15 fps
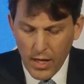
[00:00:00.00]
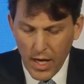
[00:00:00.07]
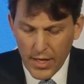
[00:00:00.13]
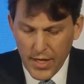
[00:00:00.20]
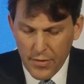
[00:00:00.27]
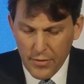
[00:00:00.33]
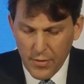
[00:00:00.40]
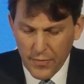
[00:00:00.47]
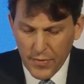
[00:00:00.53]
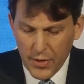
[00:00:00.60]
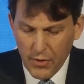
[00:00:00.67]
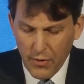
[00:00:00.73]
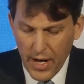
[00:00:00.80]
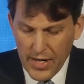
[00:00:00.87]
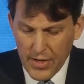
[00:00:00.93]
Another of the
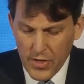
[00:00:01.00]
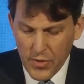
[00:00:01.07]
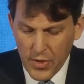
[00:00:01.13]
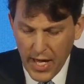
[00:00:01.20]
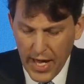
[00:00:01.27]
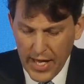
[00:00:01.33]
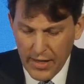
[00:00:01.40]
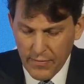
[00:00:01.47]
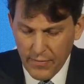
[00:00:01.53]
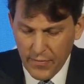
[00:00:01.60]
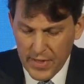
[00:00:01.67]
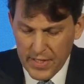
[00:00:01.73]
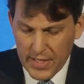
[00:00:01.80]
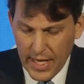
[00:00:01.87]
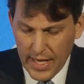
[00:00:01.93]
great UK and
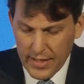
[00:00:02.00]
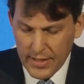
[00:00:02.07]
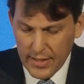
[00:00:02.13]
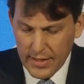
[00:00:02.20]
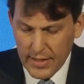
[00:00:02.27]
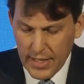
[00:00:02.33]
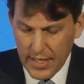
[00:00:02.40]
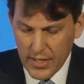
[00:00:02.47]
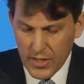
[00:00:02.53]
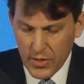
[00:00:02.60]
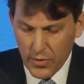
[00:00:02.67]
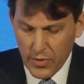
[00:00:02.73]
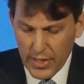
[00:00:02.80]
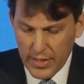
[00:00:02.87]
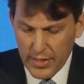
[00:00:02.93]
fintech success
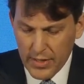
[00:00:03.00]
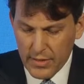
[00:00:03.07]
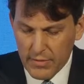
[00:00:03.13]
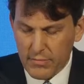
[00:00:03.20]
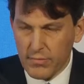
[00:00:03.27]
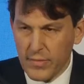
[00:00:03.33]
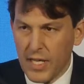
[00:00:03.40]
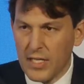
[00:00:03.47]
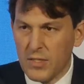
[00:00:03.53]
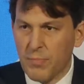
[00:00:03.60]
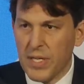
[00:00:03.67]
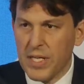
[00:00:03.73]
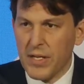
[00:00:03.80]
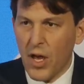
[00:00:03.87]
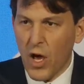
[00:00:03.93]
stories has
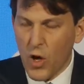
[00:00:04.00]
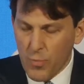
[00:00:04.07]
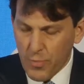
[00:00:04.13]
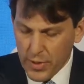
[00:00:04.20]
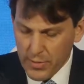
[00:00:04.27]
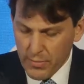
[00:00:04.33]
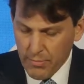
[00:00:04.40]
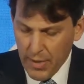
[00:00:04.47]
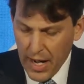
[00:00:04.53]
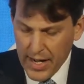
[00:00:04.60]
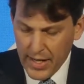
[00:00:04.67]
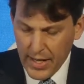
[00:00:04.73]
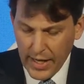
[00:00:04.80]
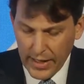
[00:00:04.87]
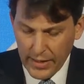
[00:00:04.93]
been open
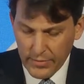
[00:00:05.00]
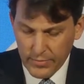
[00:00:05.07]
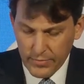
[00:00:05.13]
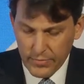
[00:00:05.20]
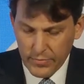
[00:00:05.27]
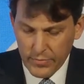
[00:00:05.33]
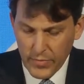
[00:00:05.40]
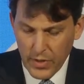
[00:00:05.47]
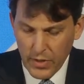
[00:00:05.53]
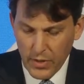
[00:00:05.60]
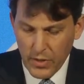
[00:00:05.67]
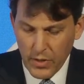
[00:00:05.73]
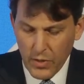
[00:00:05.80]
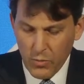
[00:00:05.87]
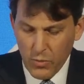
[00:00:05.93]
banking,
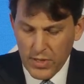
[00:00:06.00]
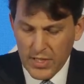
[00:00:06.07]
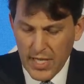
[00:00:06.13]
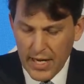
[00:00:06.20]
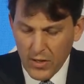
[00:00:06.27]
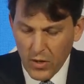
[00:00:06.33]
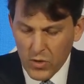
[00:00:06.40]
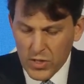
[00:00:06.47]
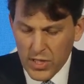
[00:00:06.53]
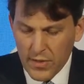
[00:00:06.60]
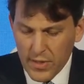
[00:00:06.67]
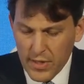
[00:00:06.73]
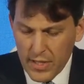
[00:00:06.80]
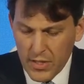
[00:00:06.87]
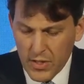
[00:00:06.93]
with technology
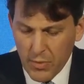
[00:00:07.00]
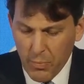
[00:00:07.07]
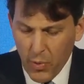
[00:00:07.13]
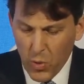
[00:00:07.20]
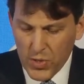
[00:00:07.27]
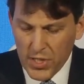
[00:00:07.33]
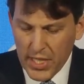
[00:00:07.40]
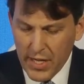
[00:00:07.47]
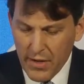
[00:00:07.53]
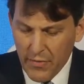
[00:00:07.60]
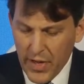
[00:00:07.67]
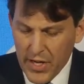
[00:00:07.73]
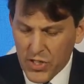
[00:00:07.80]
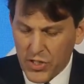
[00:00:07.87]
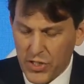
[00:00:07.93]
that is supporting
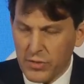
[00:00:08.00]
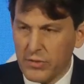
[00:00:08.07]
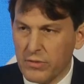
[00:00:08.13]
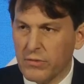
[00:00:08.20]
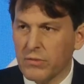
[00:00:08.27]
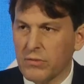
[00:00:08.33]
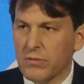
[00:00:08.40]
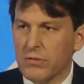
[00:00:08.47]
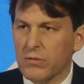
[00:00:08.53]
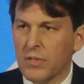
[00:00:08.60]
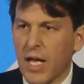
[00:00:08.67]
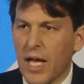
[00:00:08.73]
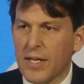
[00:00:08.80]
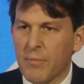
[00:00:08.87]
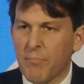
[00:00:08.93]
innovation
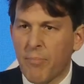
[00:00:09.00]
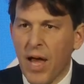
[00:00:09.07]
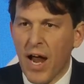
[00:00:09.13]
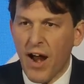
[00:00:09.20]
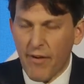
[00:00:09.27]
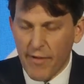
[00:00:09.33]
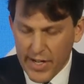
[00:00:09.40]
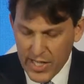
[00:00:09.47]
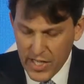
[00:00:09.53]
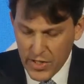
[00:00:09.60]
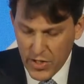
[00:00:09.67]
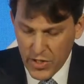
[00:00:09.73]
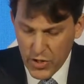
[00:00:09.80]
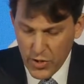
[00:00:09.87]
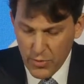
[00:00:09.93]
and empowering
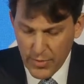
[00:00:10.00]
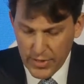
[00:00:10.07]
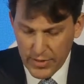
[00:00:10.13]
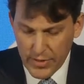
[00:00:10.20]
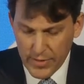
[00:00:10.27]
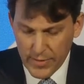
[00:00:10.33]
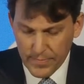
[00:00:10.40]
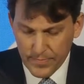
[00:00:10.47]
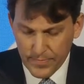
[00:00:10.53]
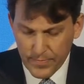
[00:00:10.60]
consumers.